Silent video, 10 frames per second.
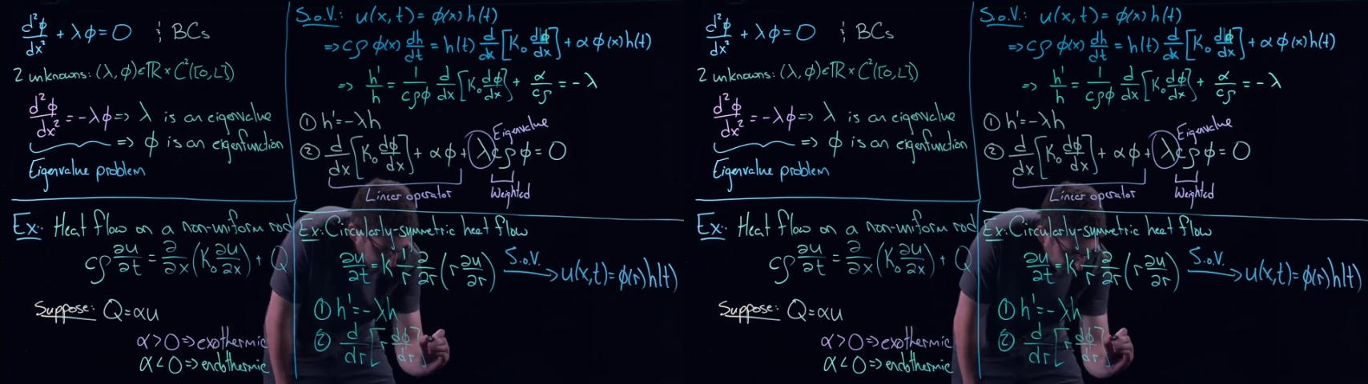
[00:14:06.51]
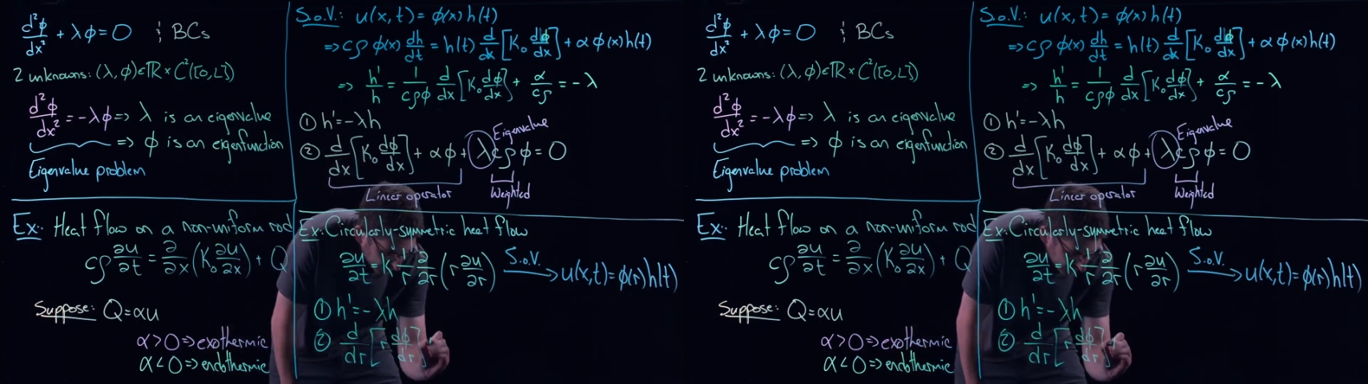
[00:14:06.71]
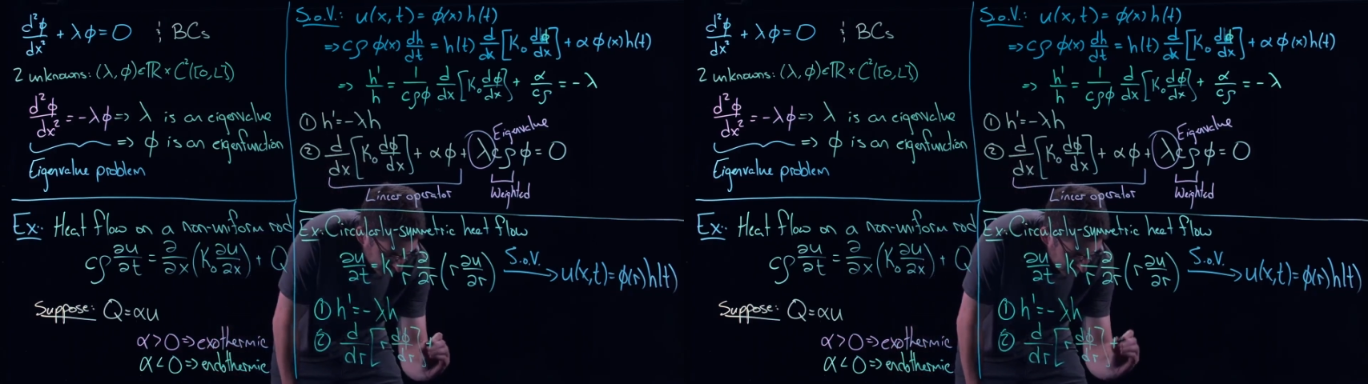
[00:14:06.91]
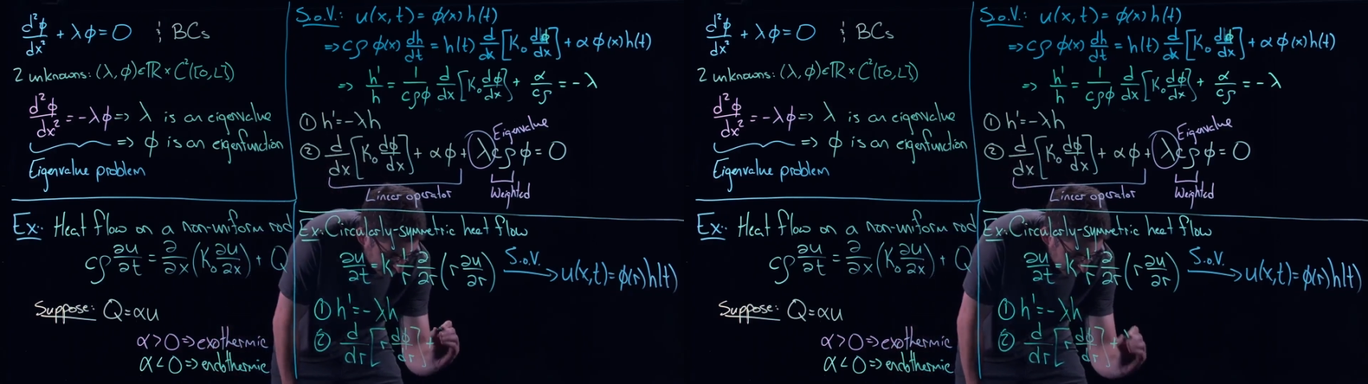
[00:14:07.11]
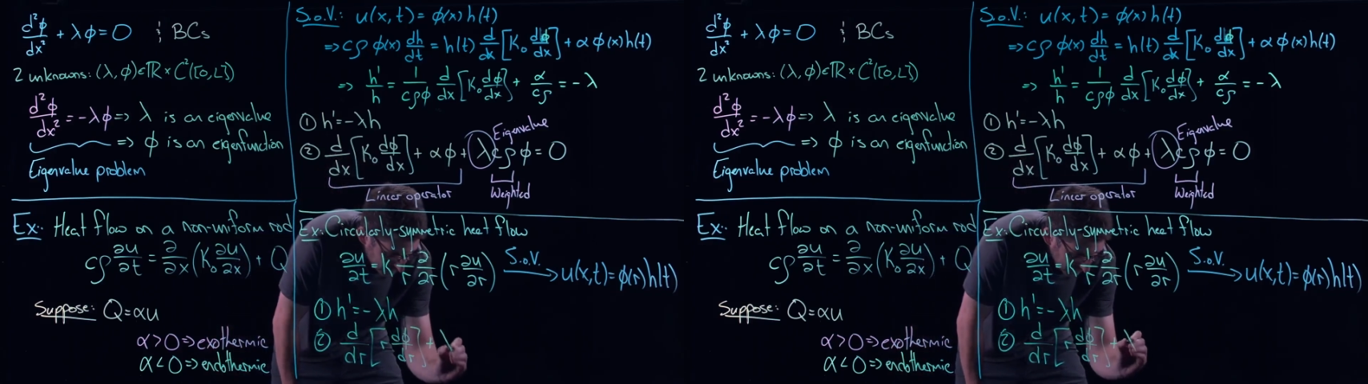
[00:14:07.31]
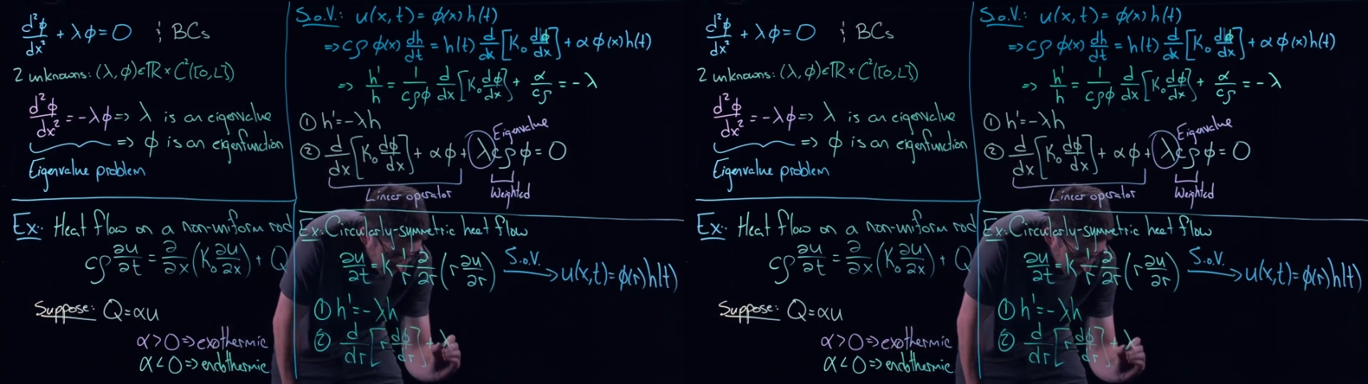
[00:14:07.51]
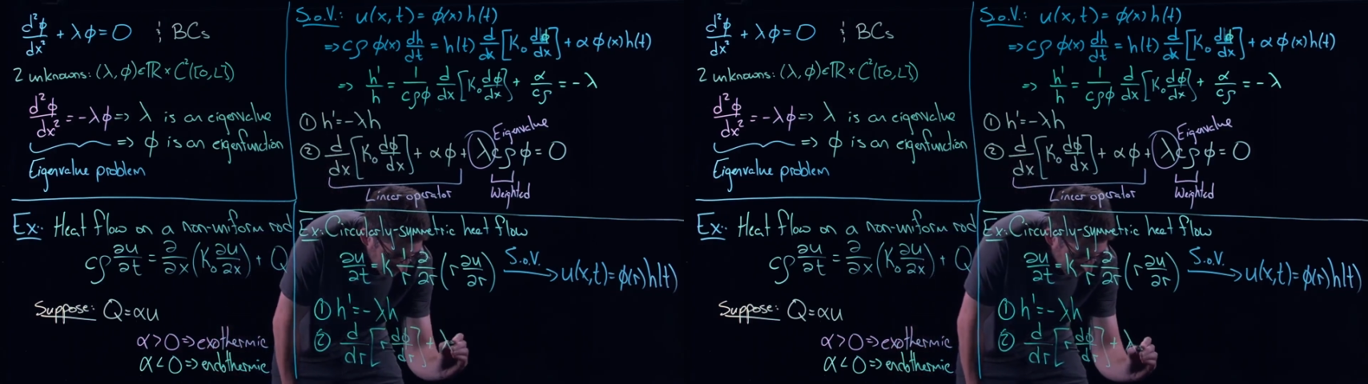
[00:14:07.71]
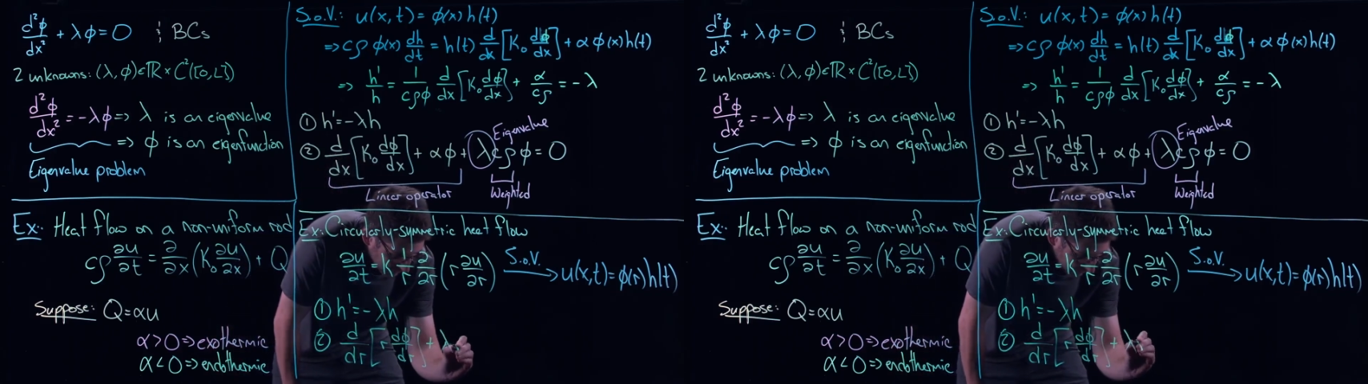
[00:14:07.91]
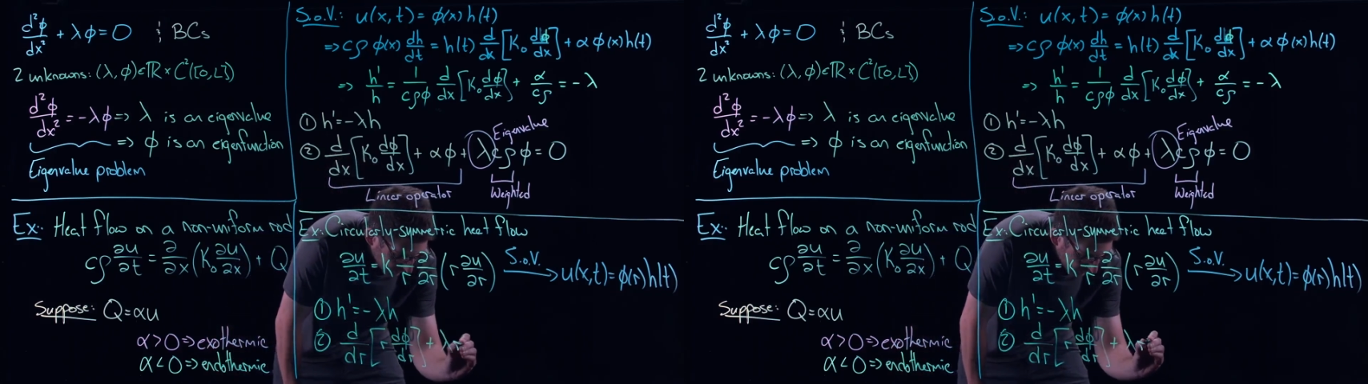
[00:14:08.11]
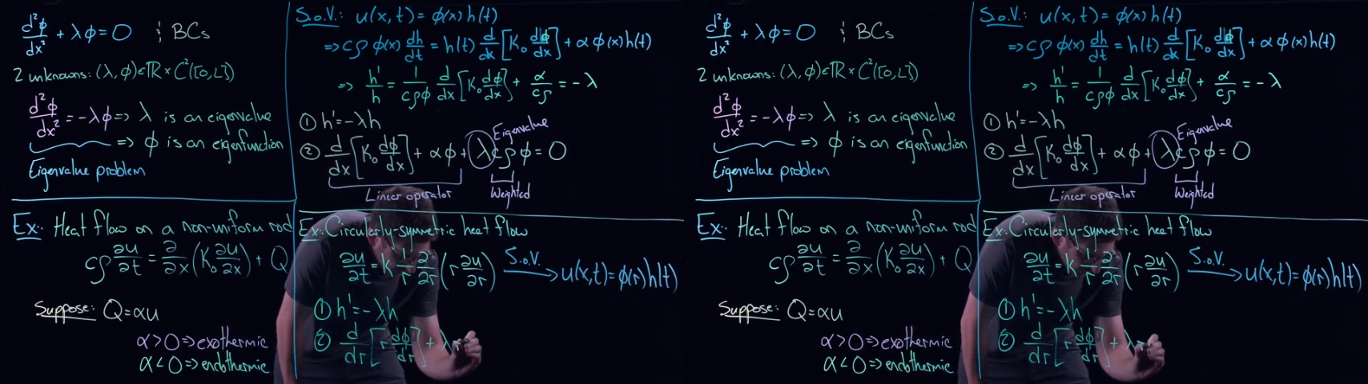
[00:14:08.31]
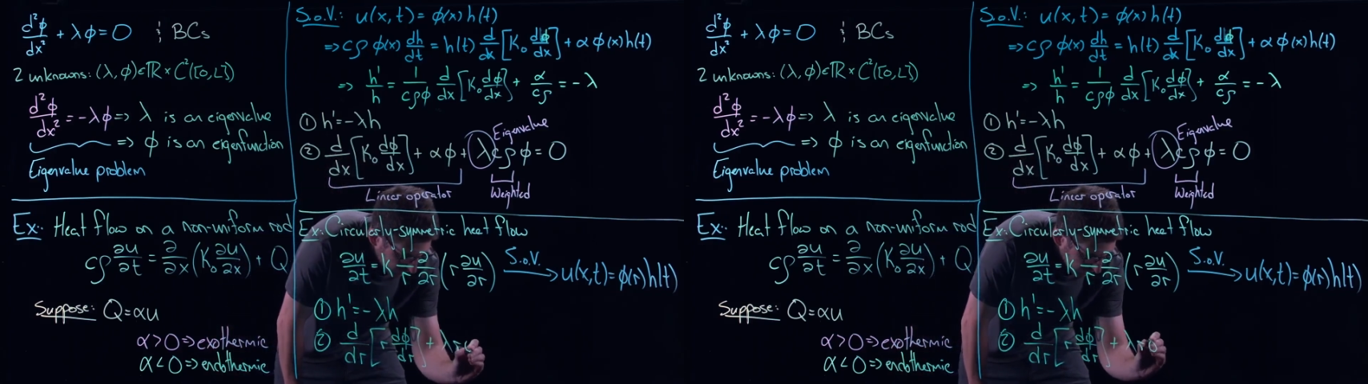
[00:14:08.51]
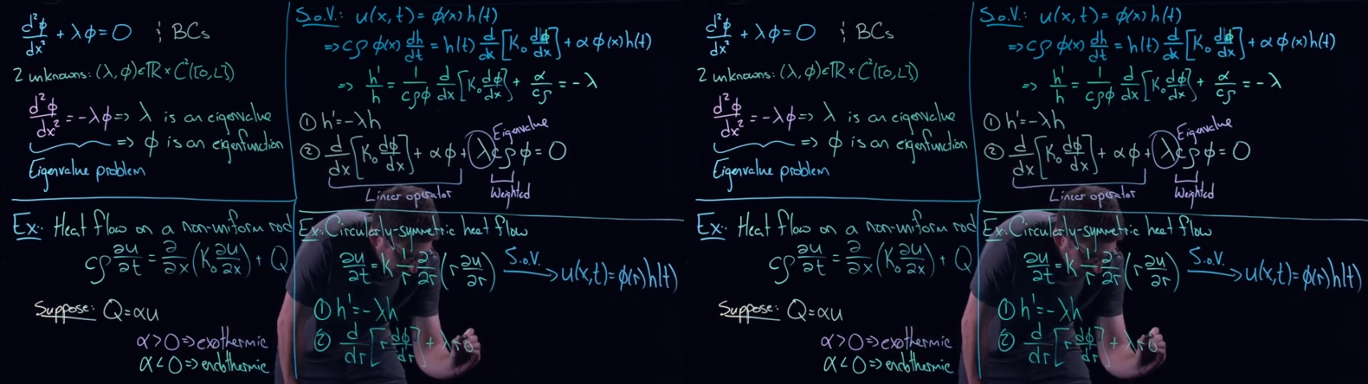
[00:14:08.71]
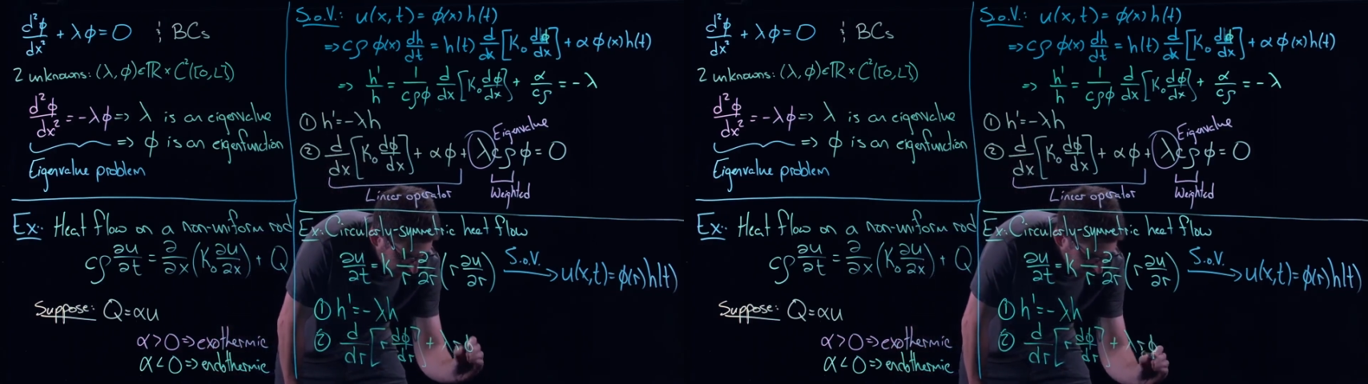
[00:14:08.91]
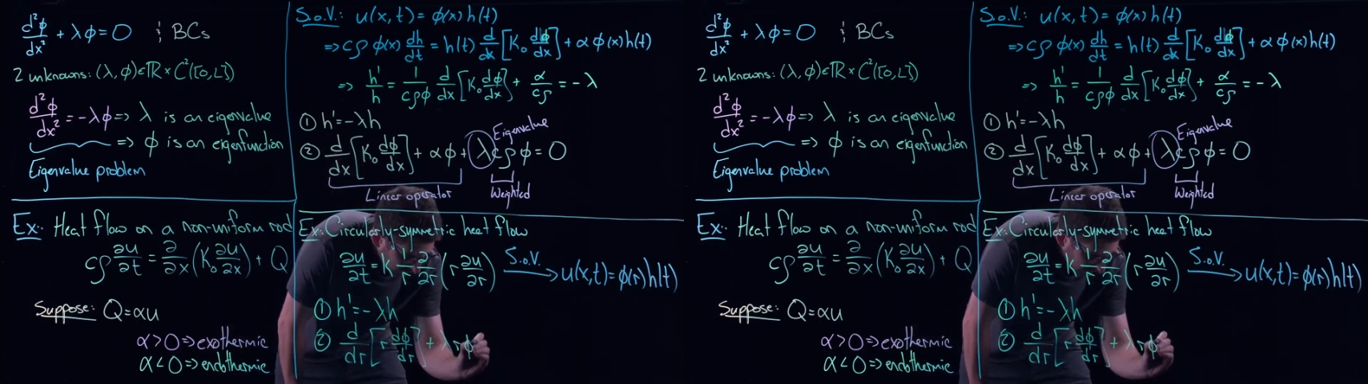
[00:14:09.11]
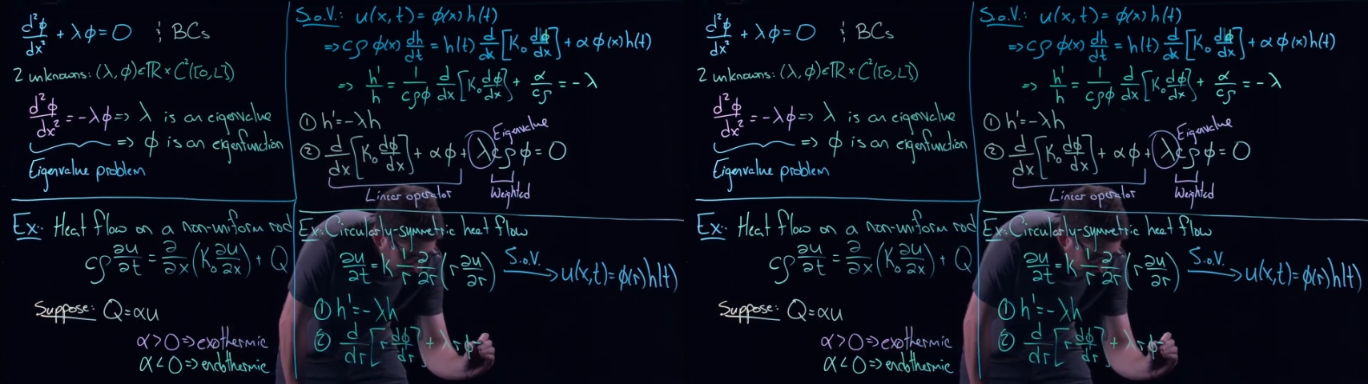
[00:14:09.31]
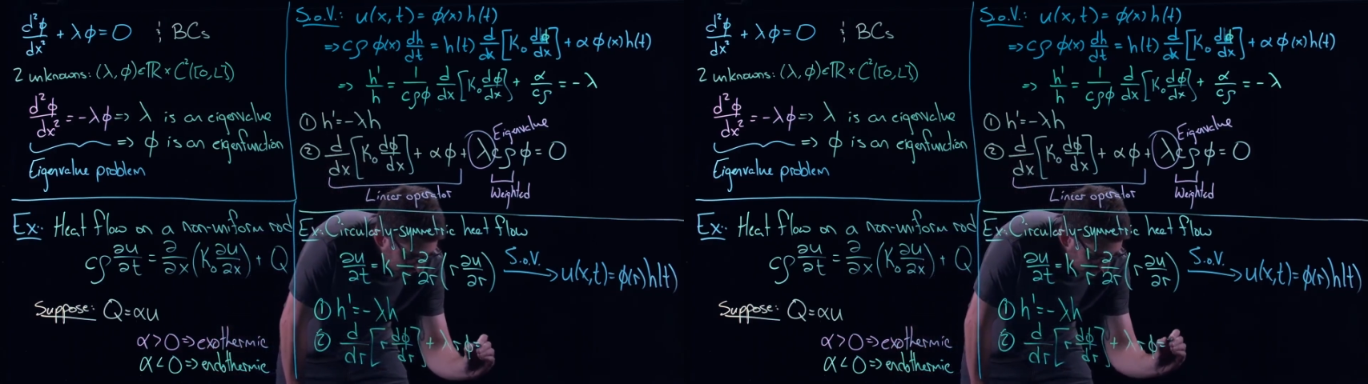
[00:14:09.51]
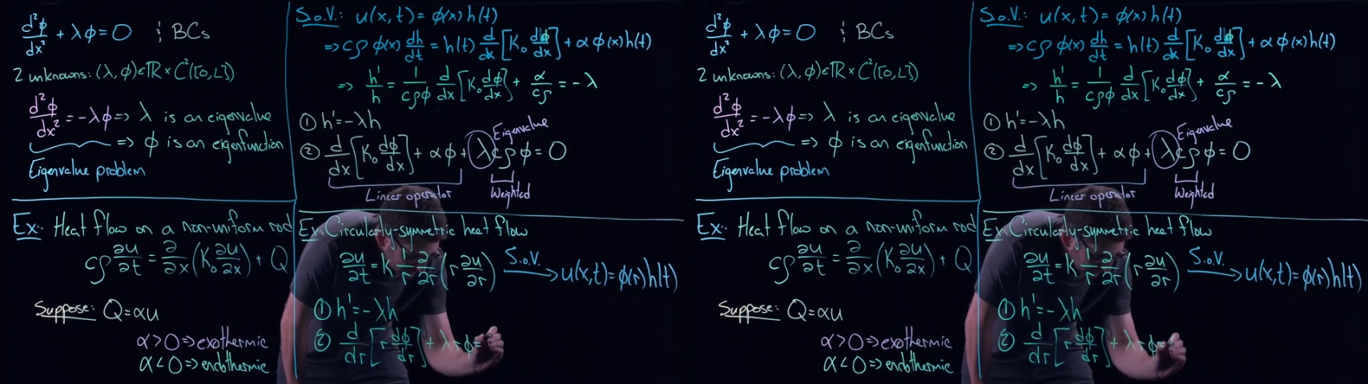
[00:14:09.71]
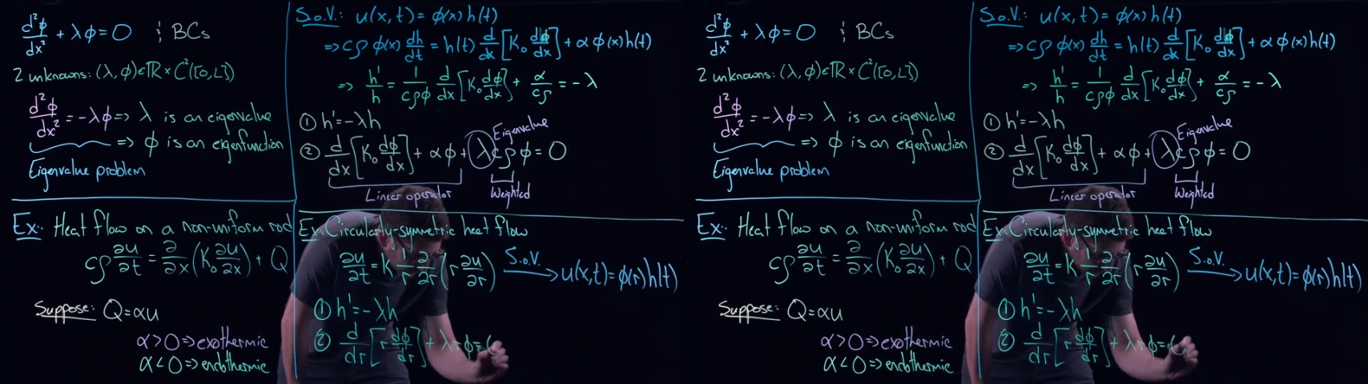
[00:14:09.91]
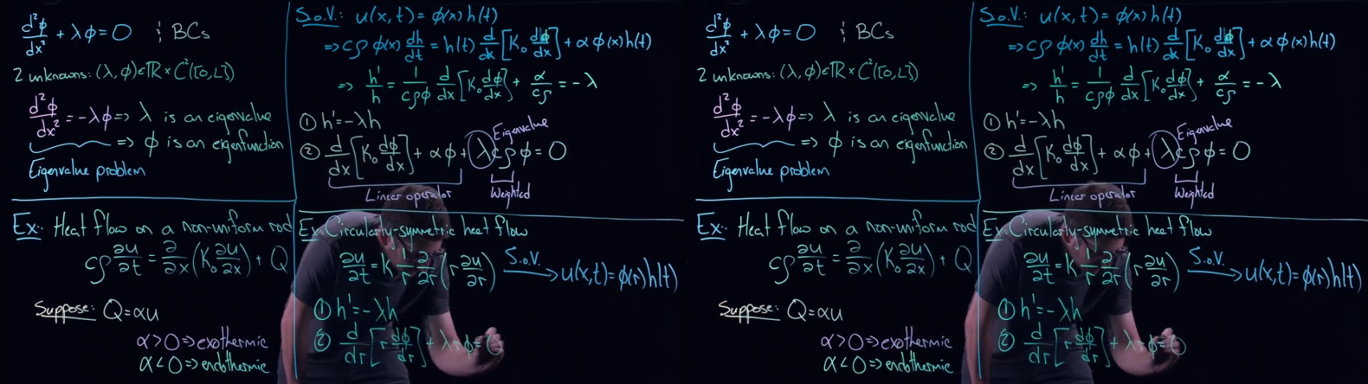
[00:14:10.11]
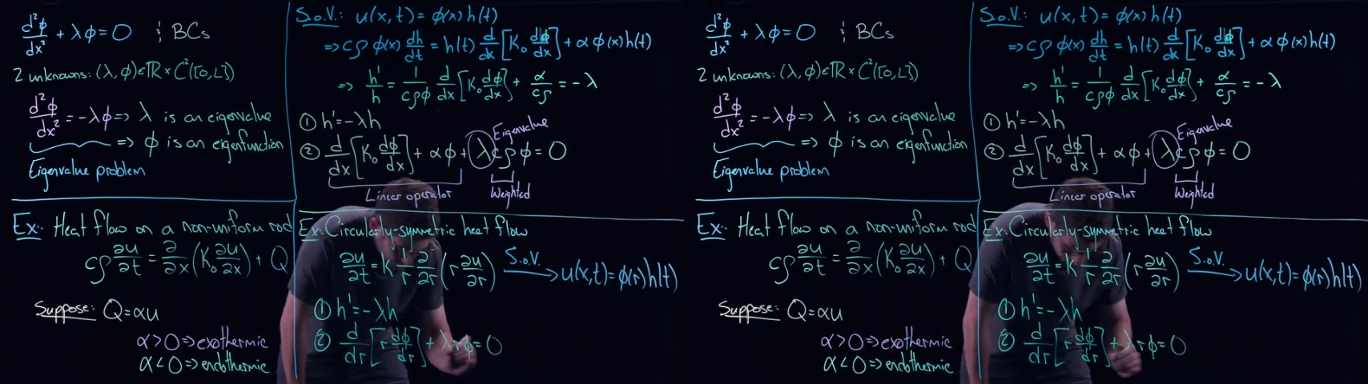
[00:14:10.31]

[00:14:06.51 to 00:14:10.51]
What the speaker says: Nobody's mouth can be seen.